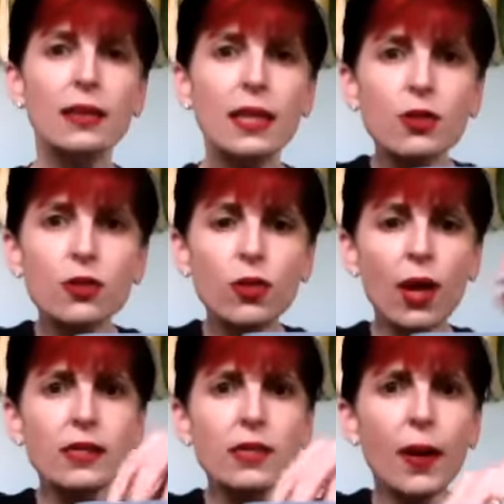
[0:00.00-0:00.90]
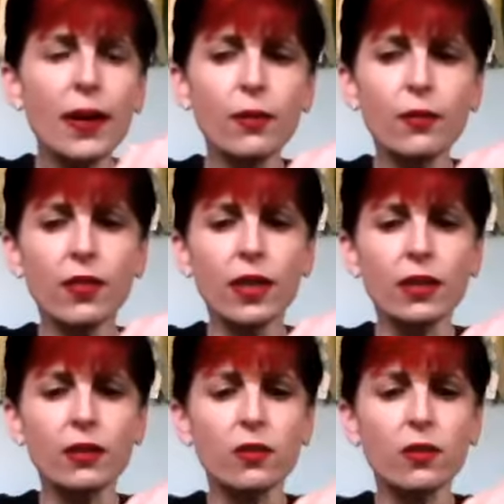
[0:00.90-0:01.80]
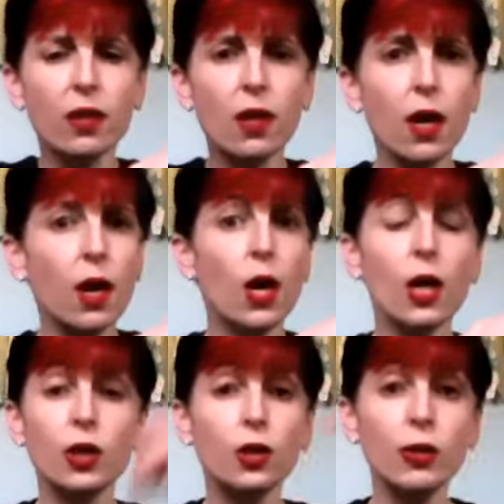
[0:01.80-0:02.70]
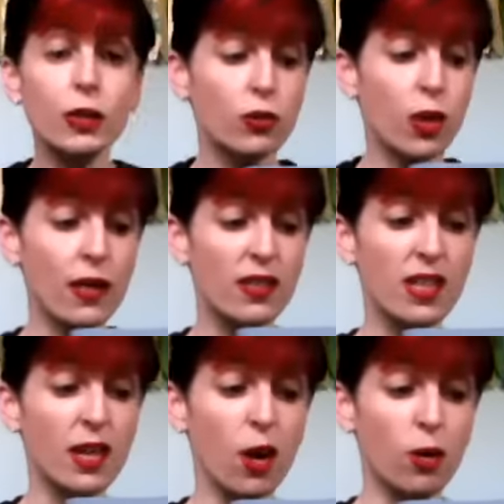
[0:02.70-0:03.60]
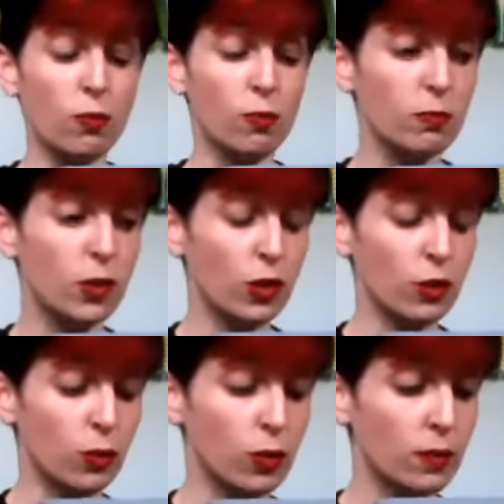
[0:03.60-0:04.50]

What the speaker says: Let's try some other things. You can try this at home too.